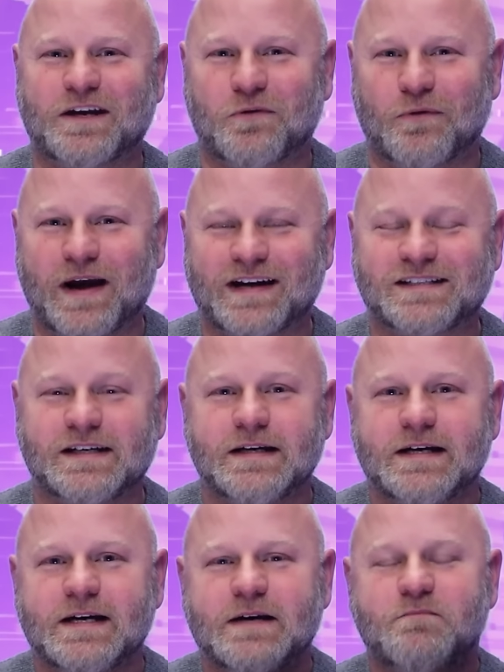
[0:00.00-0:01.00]
incorrect.
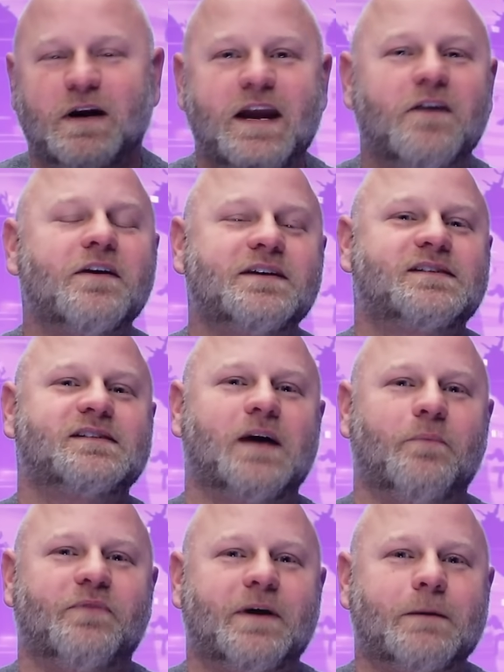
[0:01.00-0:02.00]
But here is
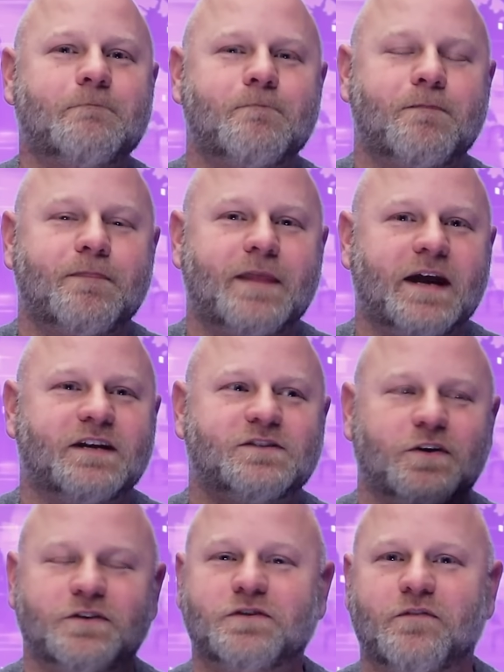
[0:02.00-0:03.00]
something that is
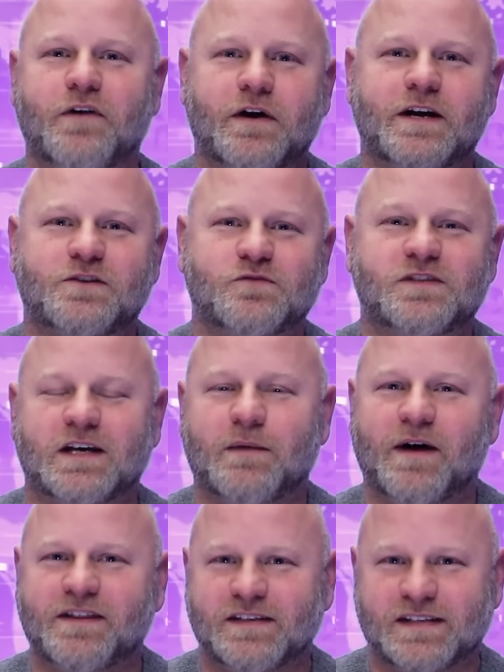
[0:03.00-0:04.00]
also very interesting
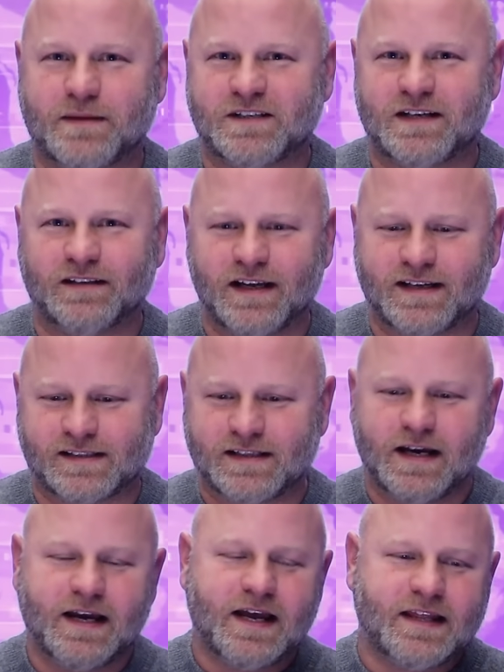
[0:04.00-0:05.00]
about this Epstein list.
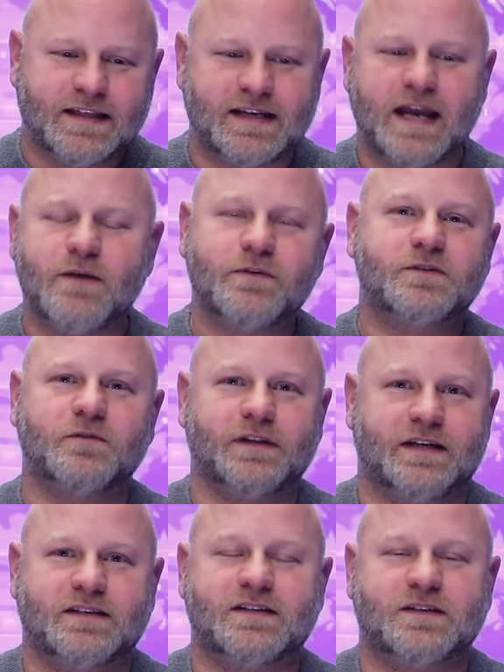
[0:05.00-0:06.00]
The day it was
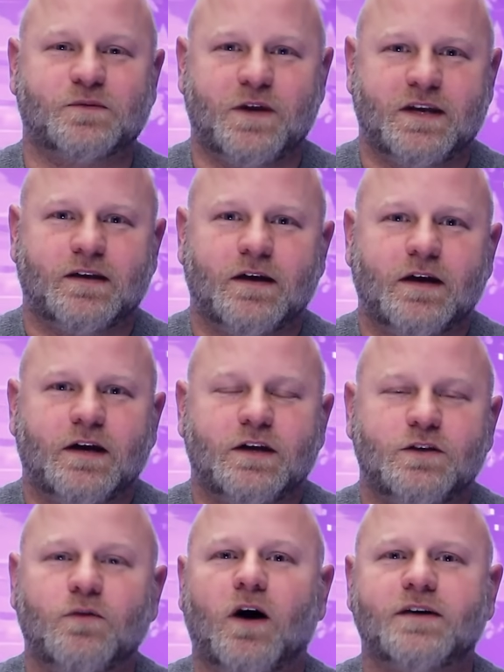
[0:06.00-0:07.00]
released this week,
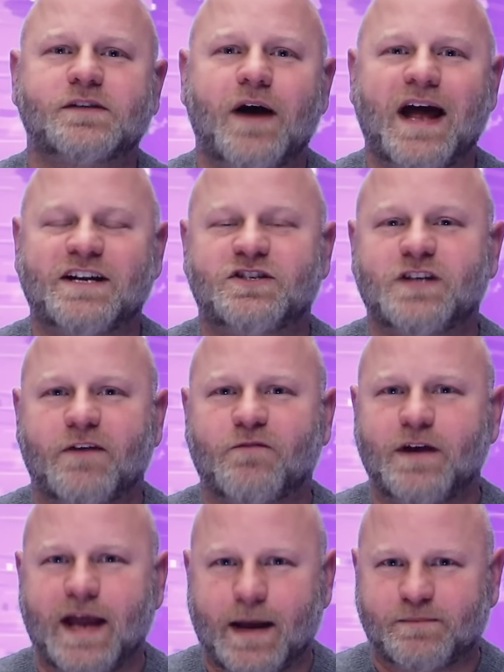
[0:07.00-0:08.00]
you also had
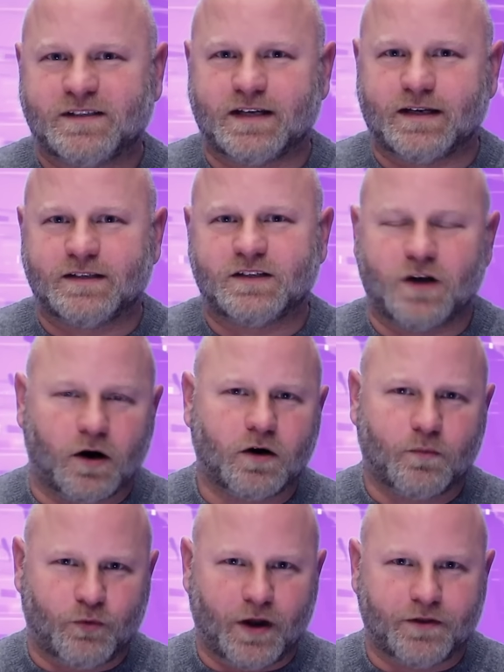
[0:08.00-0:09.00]
Jeffrey Epstein's
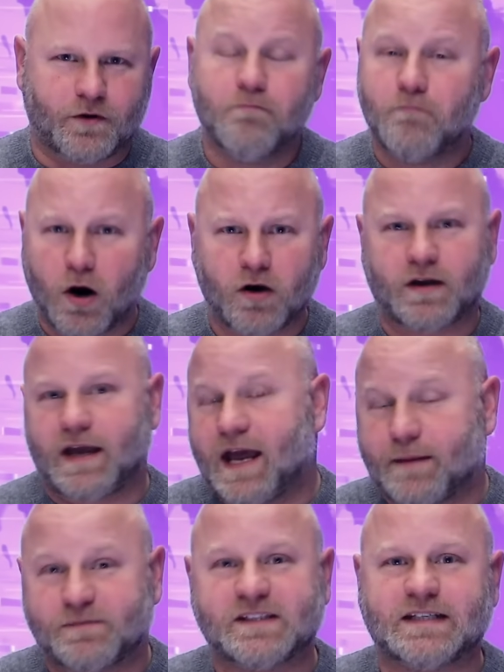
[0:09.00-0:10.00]
younger brother, Mark
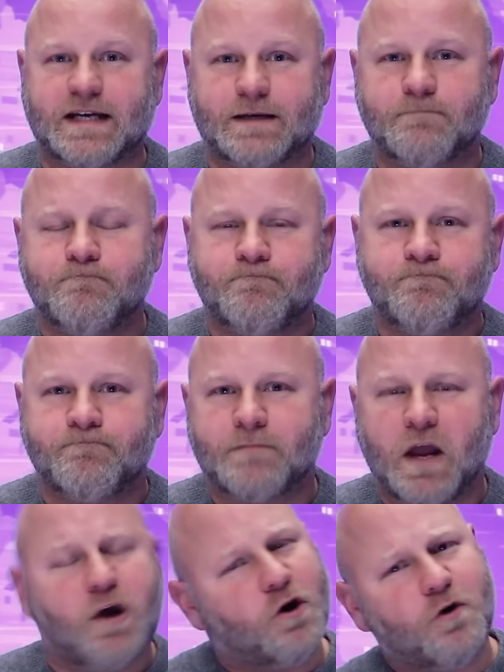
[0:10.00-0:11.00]
Epstein,
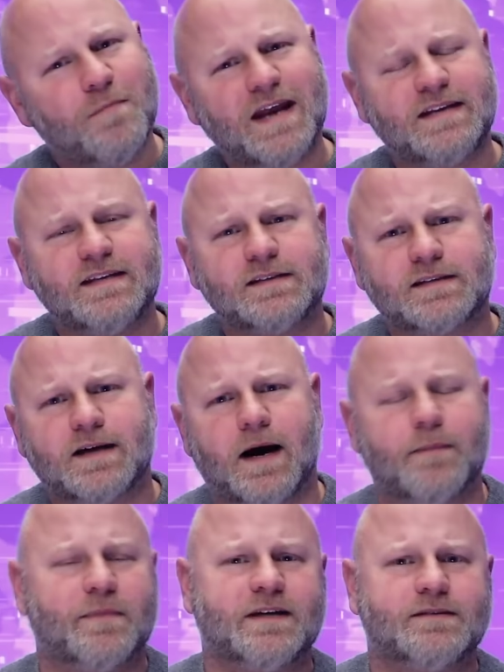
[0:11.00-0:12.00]
who made this
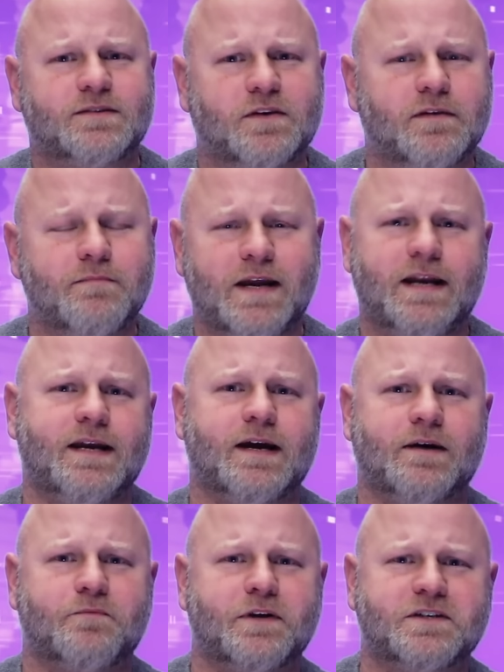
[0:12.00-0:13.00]
comment to the
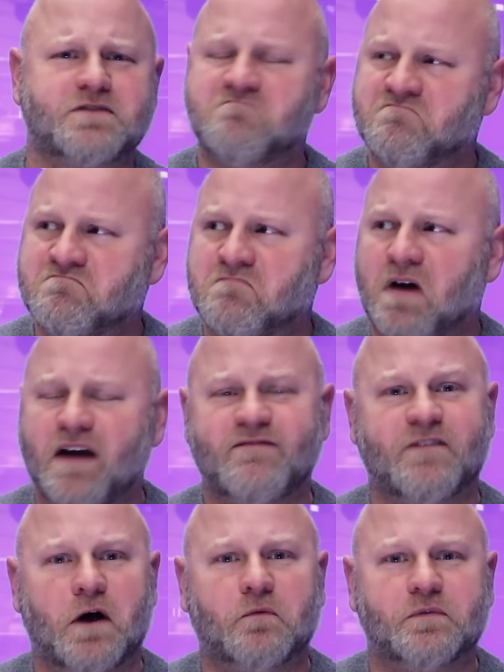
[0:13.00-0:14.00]
media, which I
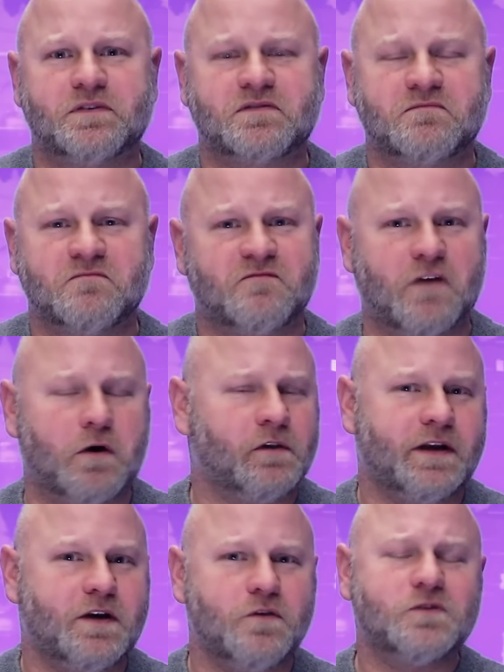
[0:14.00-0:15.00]
felt was
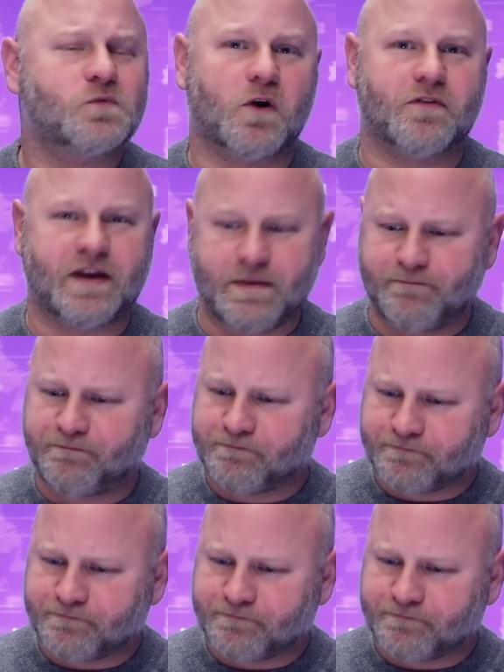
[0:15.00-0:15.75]
fairly newsworthy.